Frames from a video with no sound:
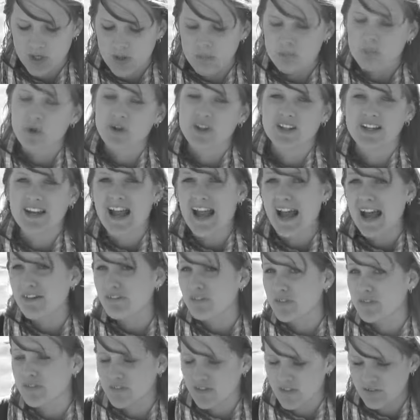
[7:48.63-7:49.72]
More than
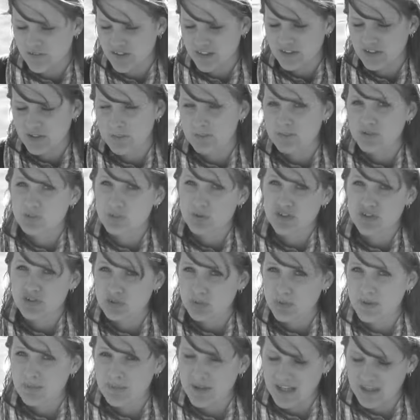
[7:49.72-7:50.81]
half of the victims were
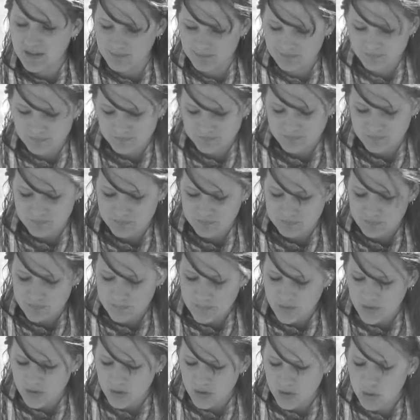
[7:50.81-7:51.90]
swimming,
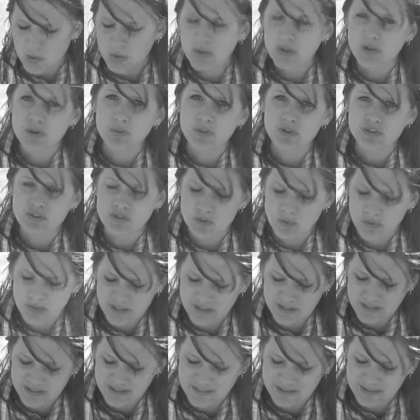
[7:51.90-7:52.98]
a quarter were
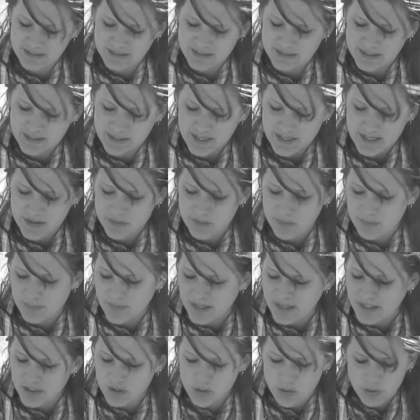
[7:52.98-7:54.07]
snorkeling, and the
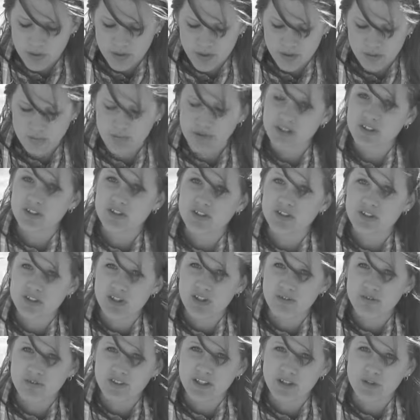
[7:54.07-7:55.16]
remaining quarter were either
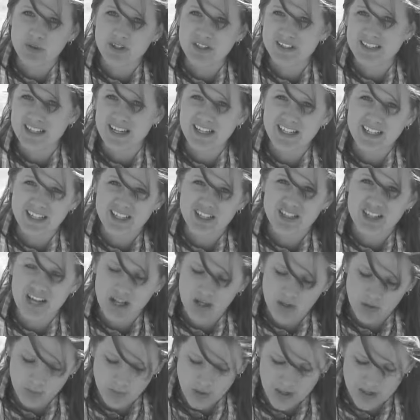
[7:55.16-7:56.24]
surfing or standing in
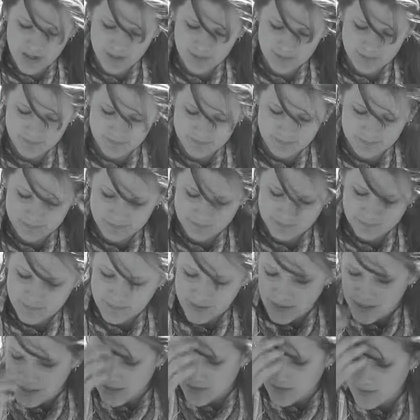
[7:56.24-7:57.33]
shallow water.
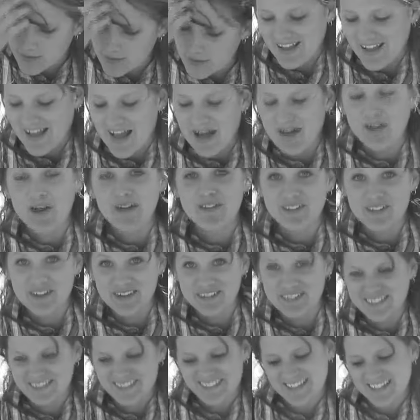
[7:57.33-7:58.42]
However,
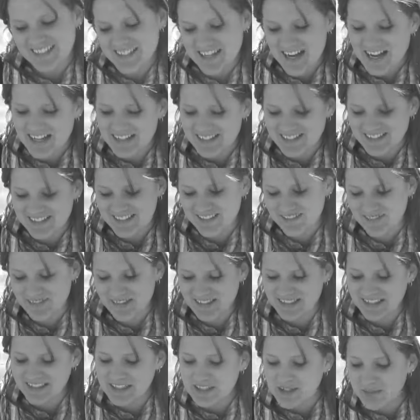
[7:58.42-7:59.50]
the chances of
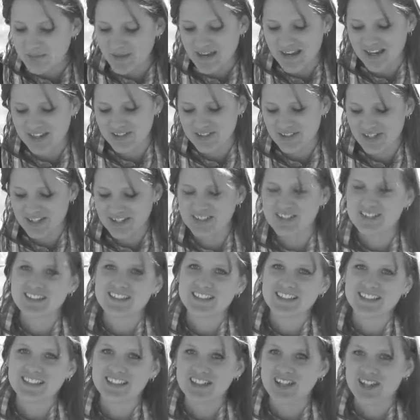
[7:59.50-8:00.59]
being killed by a shark in New
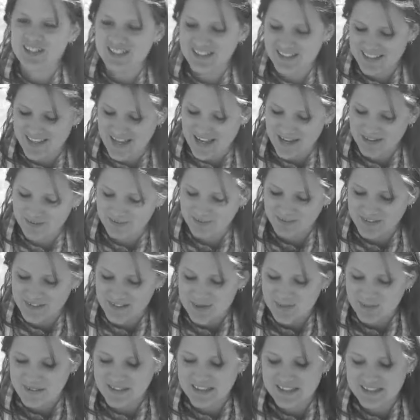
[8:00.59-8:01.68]
Zealand are slight,
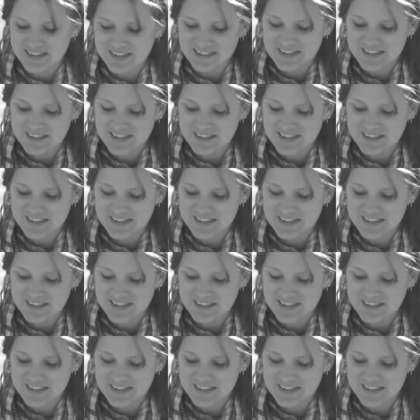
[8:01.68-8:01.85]
because